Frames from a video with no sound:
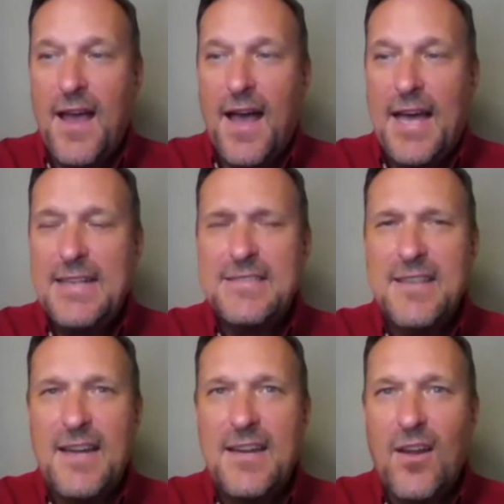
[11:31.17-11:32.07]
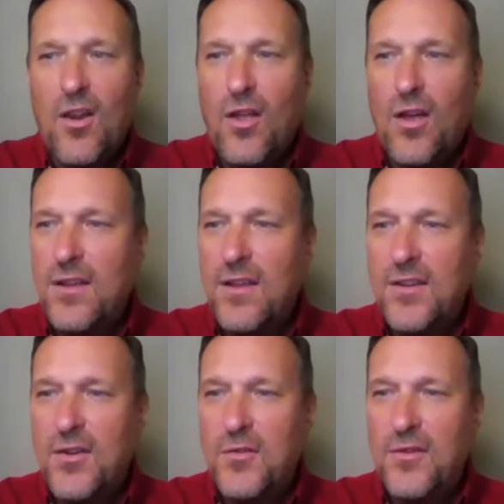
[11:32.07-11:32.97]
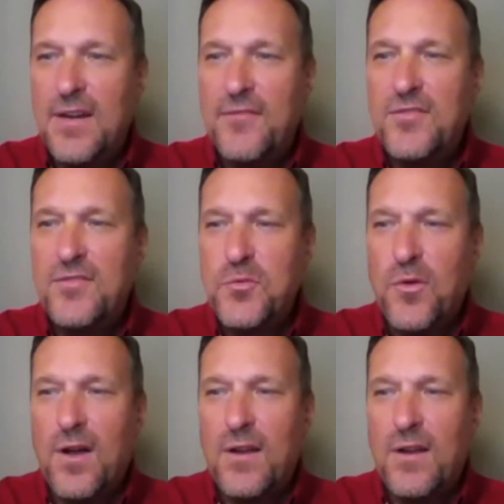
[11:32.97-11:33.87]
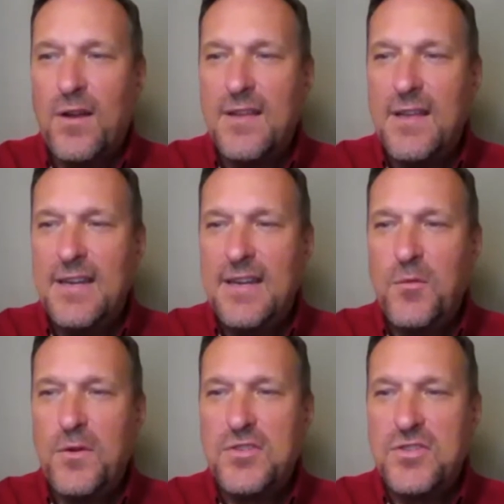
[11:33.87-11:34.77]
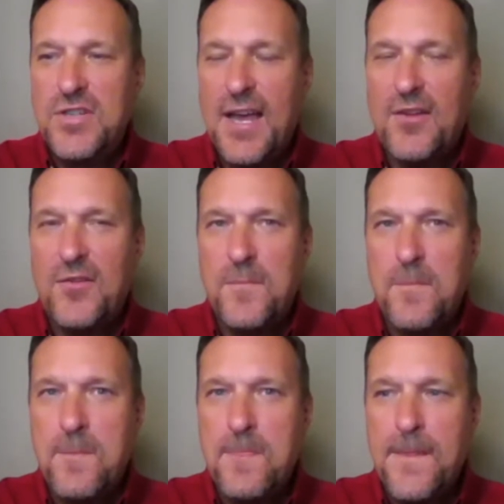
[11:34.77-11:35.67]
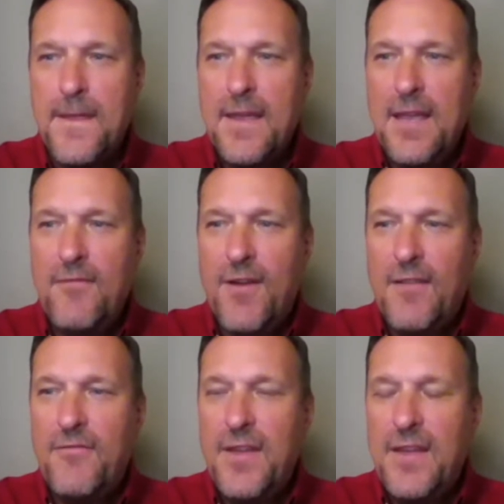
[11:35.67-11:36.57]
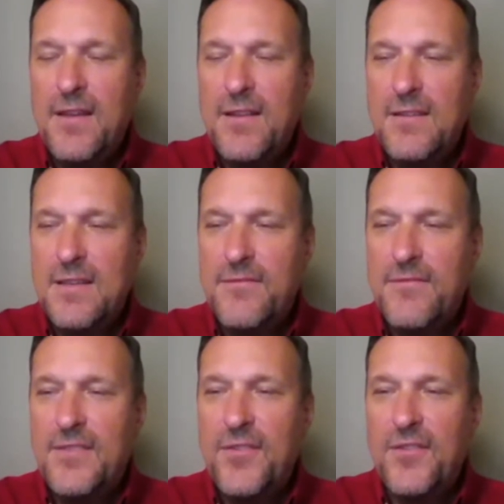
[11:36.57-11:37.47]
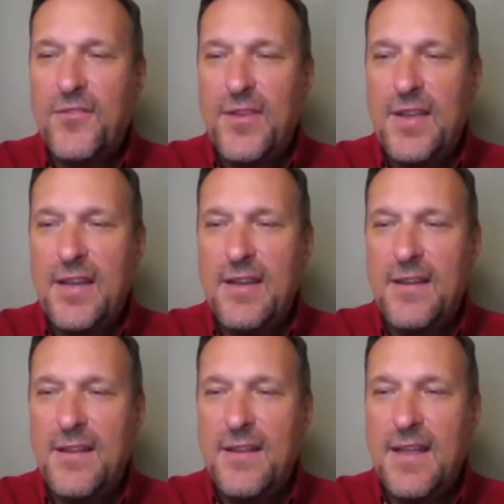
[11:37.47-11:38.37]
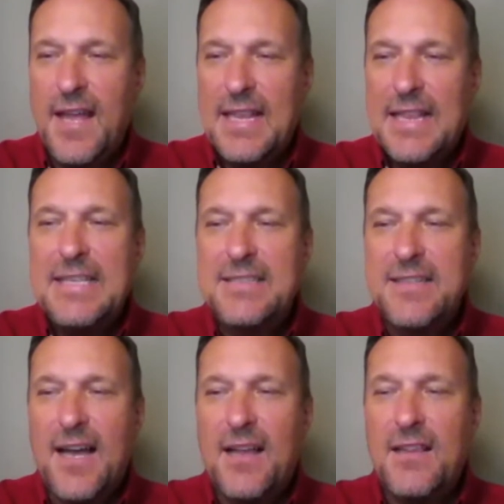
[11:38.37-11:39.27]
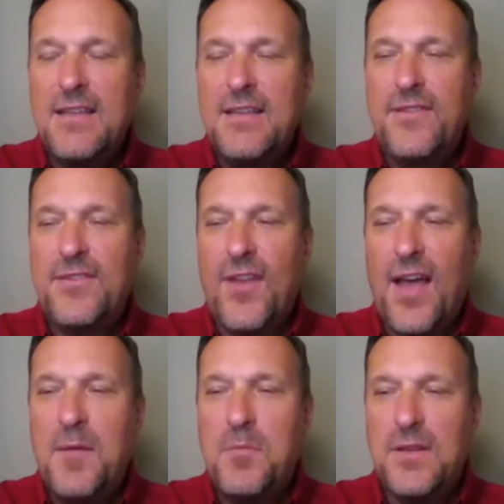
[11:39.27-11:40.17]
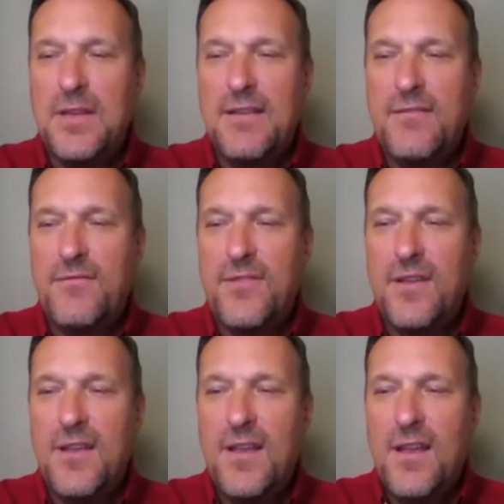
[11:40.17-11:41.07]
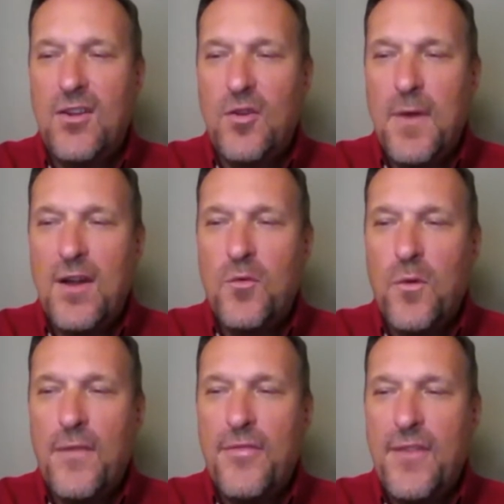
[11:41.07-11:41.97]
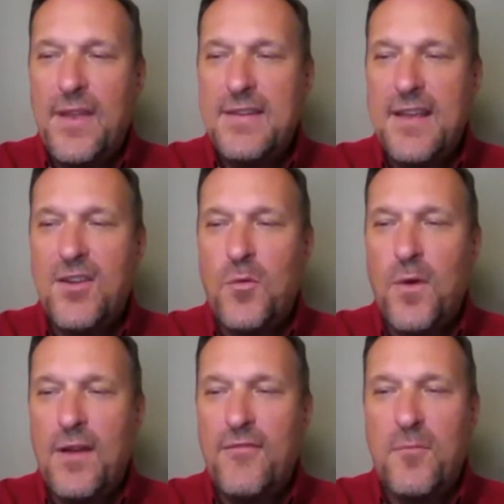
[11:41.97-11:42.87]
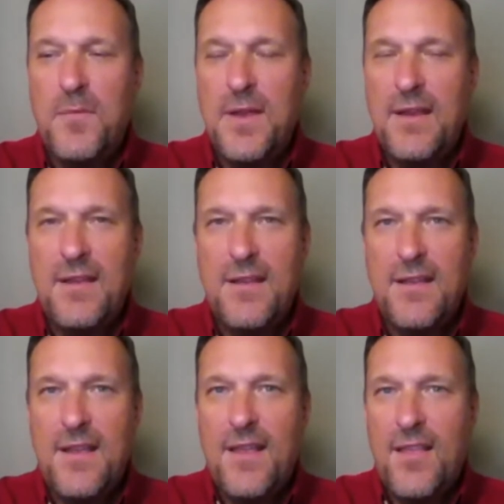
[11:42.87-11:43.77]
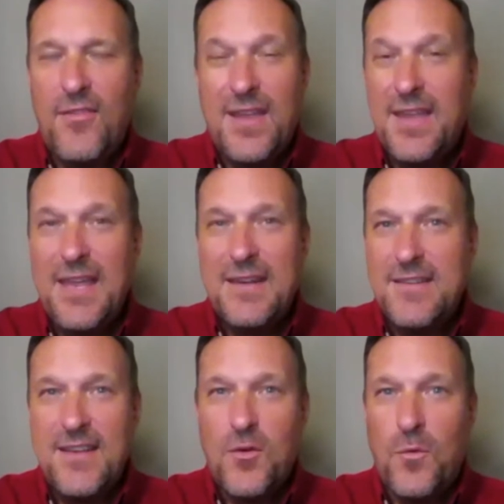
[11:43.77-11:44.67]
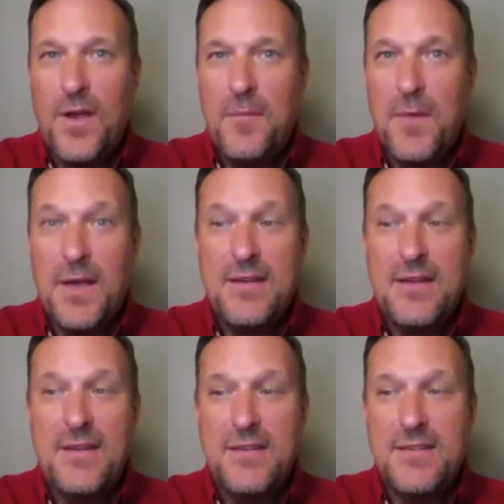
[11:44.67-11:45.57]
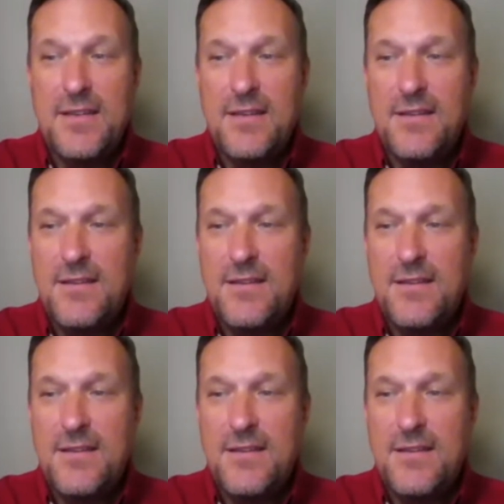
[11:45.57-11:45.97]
I decided long ago never to walk in anyone's shadow. If I fail, if I succeed, at least I'll live as I believe. No matter what they take away from me, they can't take away my dignity,